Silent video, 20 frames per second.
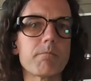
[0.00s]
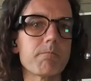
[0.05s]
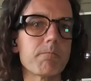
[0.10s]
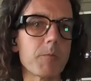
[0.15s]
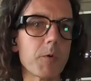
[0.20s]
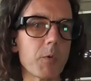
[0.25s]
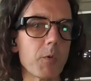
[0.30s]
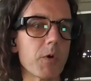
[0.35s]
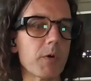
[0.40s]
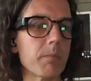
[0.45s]

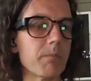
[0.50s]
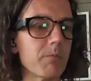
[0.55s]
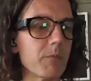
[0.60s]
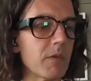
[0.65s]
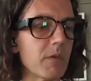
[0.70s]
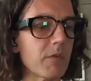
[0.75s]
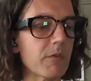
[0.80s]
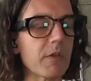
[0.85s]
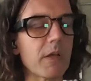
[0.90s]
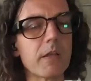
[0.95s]
we were
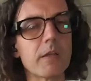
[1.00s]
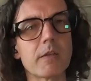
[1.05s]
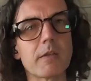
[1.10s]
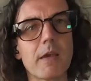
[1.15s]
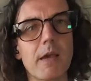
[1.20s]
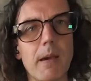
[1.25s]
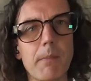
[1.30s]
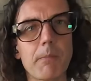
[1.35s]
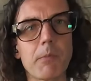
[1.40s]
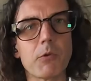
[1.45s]
installing
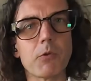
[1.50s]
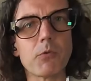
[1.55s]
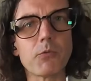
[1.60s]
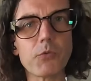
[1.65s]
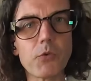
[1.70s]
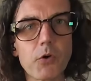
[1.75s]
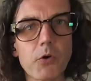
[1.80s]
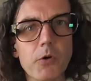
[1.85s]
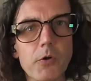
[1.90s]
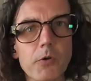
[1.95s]
the app on the
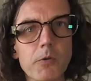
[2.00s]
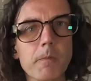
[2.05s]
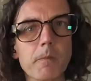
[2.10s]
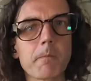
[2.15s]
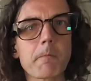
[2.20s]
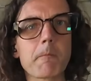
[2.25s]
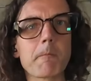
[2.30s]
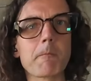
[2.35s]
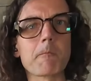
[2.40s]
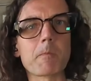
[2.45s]
phone,
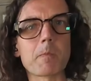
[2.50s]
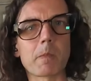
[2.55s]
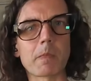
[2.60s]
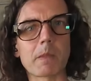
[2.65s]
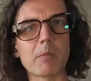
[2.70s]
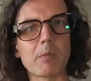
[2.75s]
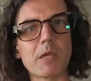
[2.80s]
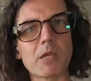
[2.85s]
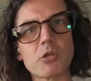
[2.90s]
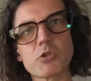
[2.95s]

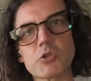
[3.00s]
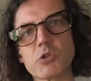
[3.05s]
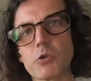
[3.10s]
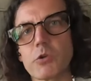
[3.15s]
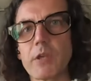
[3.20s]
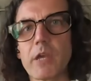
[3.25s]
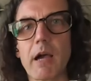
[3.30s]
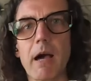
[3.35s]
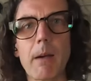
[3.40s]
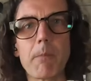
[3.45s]
making sure
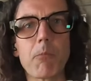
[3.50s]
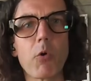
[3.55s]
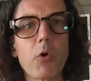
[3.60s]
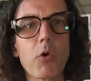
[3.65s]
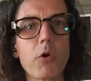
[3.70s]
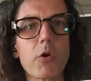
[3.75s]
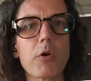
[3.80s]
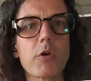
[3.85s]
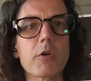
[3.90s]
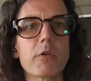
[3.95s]
the app
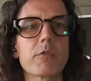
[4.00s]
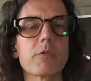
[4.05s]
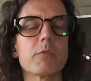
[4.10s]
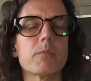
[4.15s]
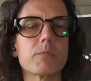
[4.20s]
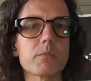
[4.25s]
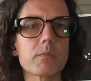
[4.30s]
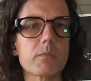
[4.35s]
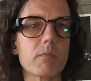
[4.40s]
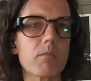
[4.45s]
works.
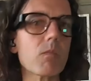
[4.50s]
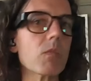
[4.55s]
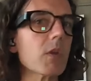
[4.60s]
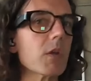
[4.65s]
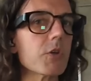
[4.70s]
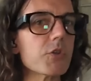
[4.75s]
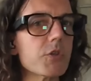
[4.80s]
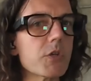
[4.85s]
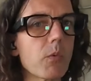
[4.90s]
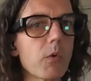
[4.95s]

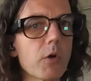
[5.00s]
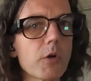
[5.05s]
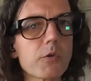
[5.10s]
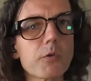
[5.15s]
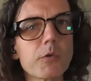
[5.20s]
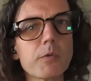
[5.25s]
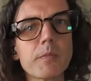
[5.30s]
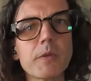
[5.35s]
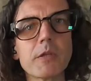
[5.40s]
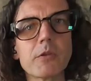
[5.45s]
She walked
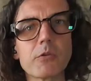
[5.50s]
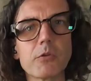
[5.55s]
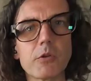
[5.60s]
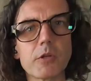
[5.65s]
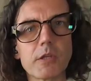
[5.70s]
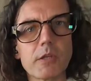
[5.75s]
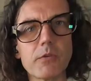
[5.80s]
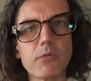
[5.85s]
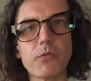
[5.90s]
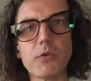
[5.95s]
through me to the
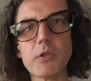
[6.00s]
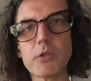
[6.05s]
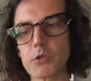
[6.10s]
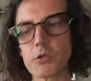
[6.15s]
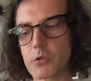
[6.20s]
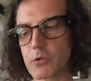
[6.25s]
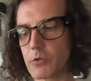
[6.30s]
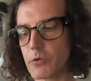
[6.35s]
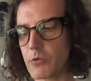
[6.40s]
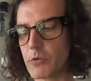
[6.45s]
key
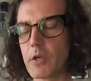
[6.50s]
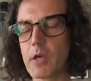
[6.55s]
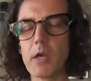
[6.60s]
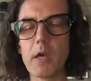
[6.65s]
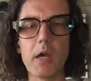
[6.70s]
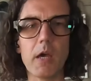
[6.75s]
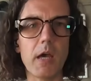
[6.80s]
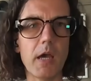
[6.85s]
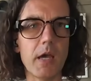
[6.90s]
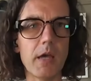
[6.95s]
features,
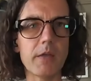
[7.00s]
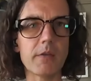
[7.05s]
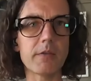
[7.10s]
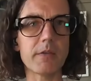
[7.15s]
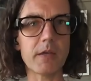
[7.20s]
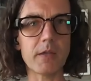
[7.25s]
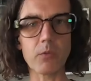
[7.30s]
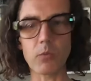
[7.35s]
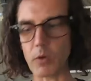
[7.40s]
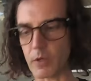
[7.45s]
and
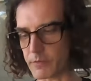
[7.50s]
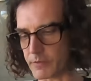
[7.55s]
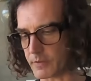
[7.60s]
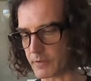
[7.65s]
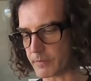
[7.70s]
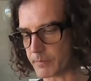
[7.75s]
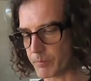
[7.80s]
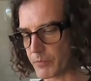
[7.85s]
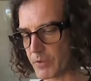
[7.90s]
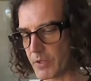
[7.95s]
then was
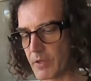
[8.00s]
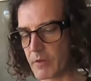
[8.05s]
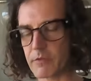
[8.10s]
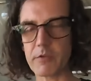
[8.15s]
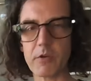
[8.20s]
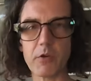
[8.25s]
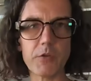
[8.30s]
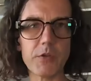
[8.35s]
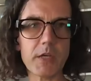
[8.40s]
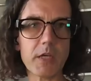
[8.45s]
it.
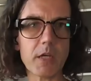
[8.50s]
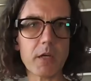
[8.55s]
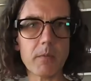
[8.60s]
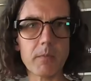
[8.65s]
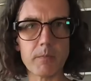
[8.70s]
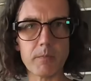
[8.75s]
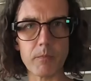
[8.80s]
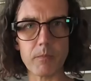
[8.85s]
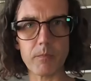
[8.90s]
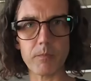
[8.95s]
So they
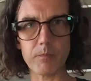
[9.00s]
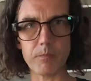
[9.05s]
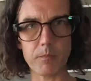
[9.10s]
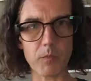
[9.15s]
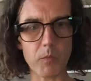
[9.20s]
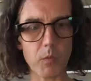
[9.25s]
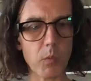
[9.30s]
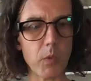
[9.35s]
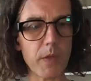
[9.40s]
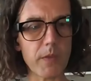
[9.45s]
come
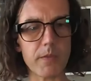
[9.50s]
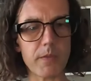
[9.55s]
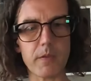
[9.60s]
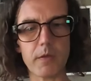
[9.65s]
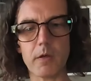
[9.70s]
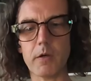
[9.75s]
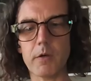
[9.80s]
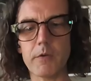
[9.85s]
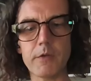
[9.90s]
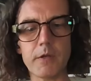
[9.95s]
with
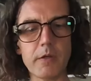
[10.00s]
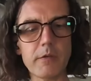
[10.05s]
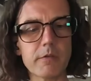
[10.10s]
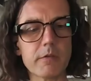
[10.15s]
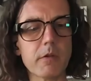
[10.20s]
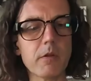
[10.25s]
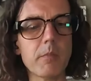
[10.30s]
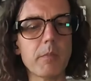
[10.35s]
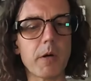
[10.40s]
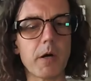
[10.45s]
a nice
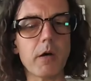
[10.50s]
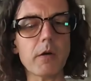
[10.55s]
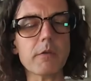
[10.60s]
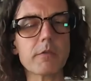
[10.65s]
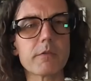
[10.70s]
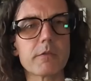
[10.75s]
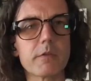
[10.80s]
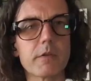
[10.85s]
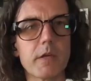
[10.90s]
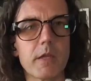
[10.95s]
little
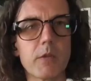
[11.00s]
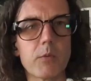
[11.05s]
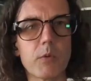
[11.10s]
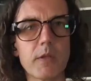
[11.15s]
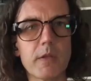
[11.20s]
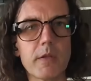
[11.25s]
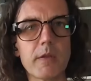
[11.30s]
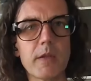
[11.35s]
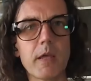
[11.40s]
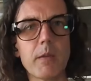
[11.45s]
box, and
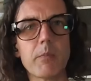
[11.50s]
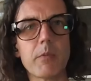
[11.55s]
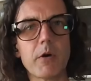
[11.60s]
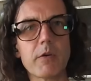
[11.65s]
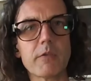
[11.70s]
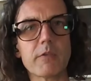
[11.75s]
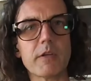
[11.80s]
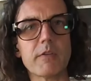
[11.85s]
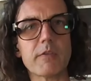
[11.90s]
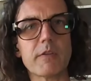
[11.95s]
within that
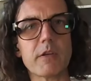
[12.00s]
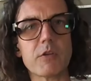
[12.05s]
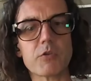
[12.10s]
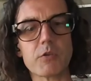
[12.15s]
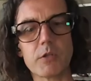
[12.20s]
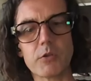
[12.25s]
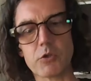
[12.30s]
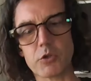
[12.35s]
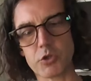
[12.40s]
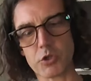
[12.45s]
box, that's
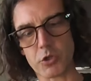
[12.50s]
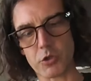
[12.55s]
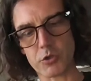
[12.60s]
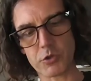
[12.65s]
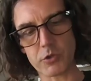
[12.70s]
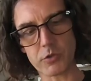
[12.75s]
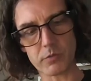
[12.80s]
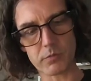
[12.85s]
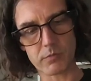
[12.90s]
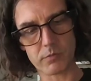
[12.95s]
actually the
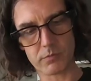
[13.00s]
charger.